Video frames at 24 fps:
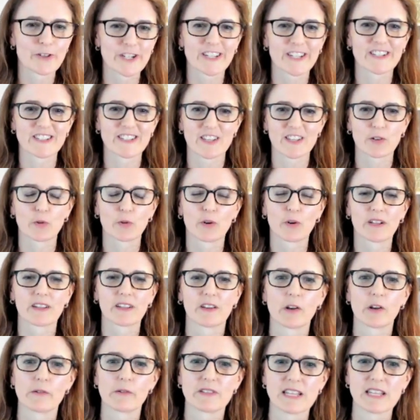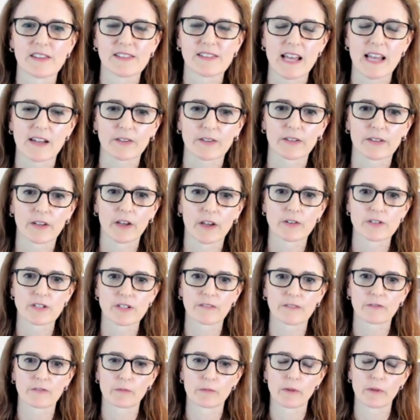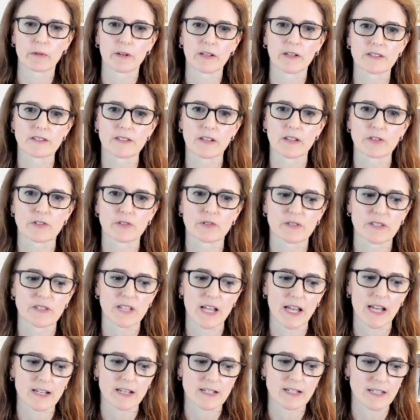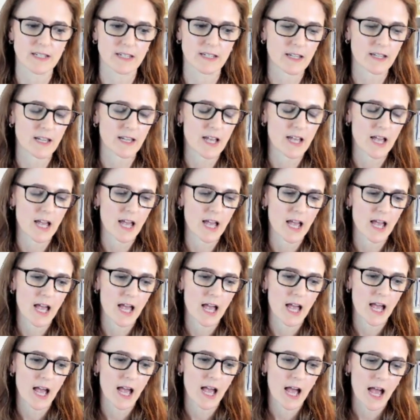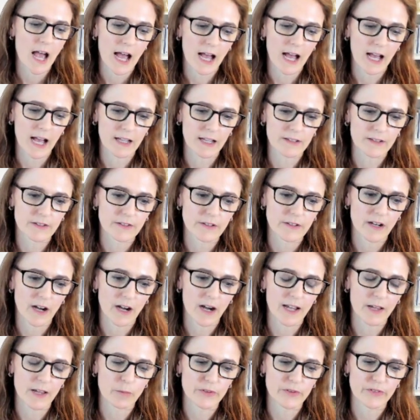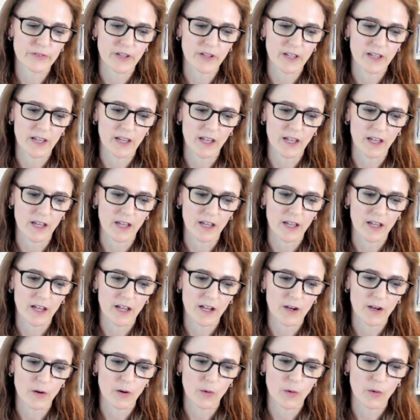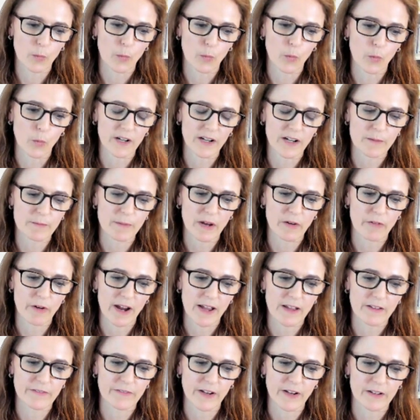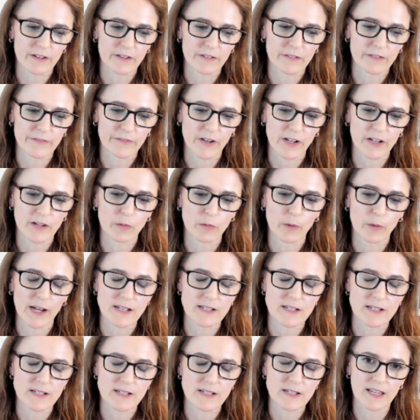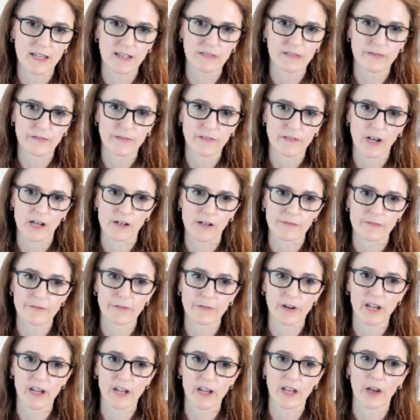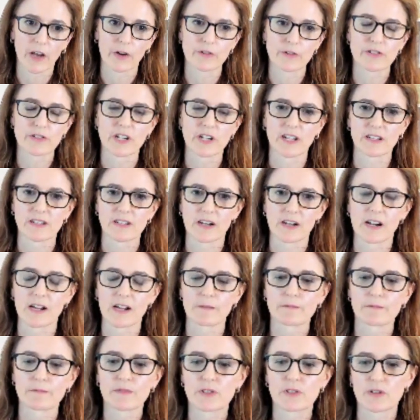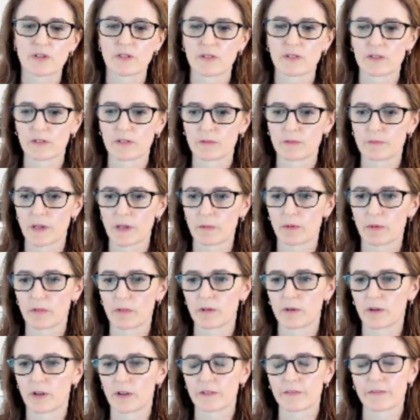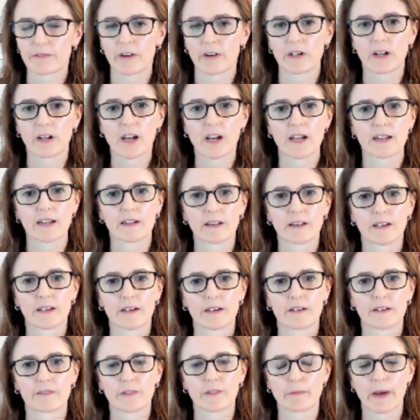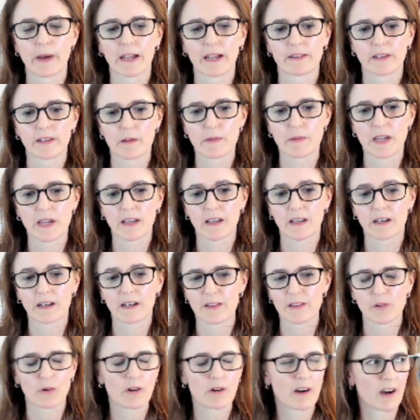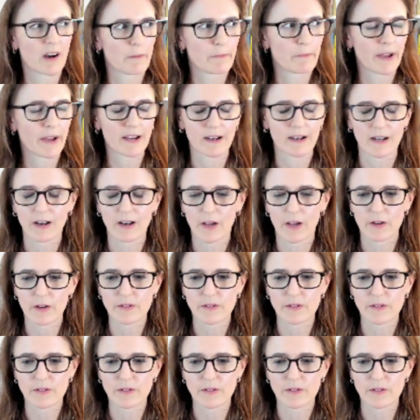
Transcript: as they call it, discounted coaching for people in the social sector. And I was thinking, wouldn't it be great if I could find a way to give free coaching time to people on the front line of the pandemic? And I thought, I bet loads of